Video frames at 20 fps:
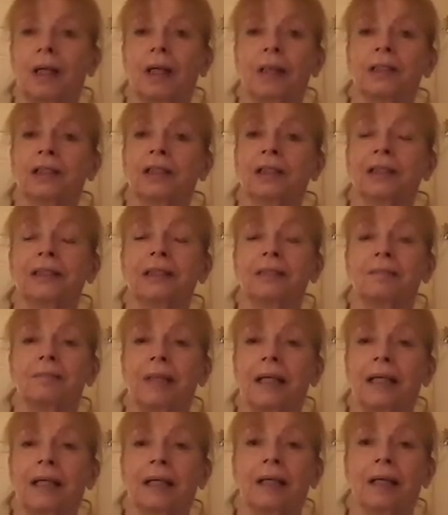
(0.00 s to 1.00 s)
and doesn't
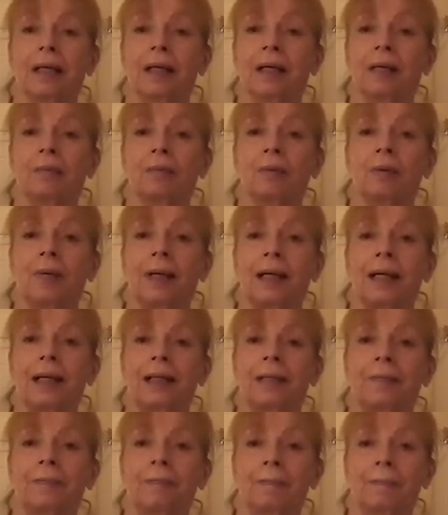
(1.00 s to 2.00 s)
make it go
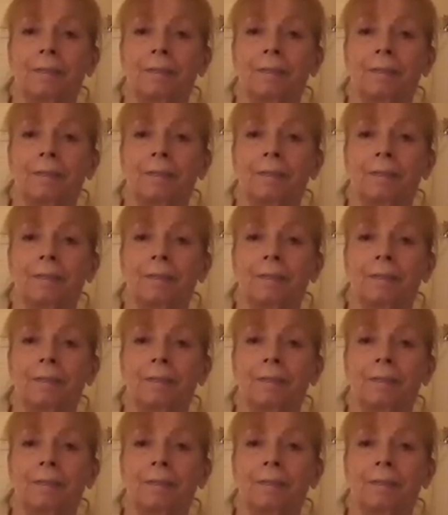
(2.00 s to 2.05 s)
away.